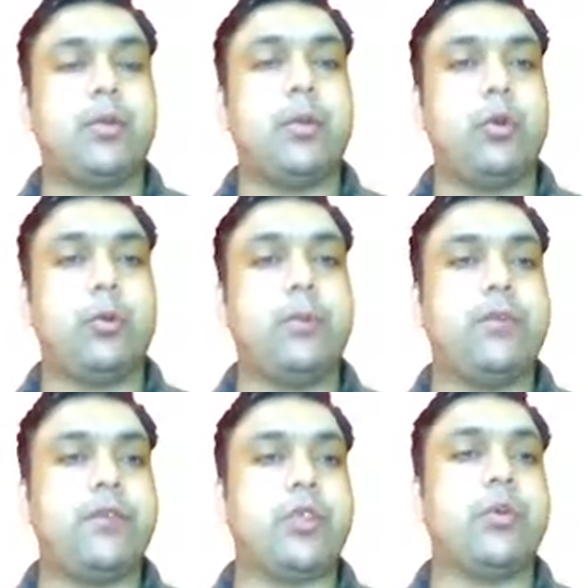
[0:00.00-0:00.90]
It will
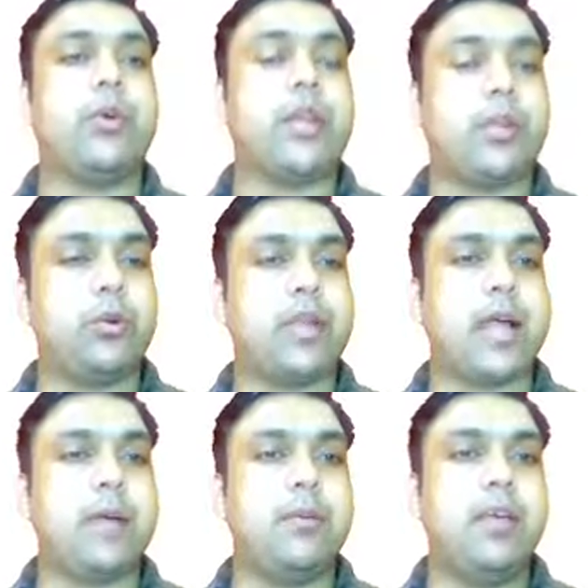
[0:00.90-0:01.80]
open for you a new
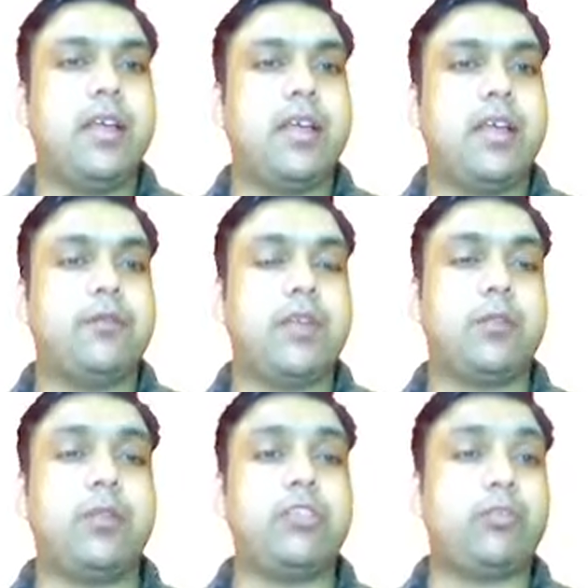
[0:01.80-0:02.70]
tab
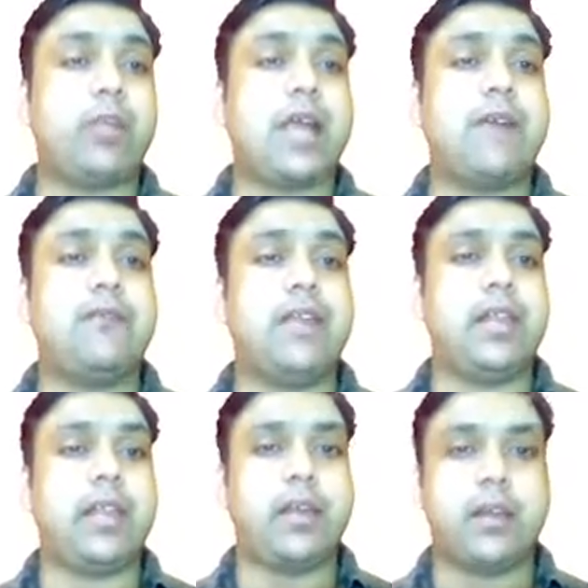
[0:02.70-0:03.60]
with which we have
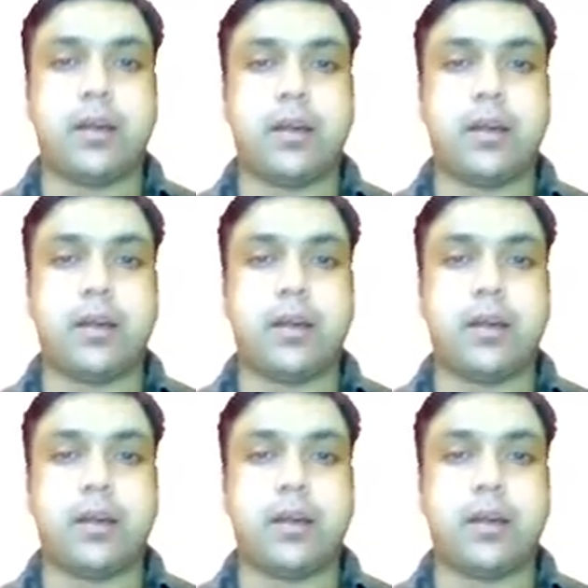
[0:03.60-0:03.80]
linked a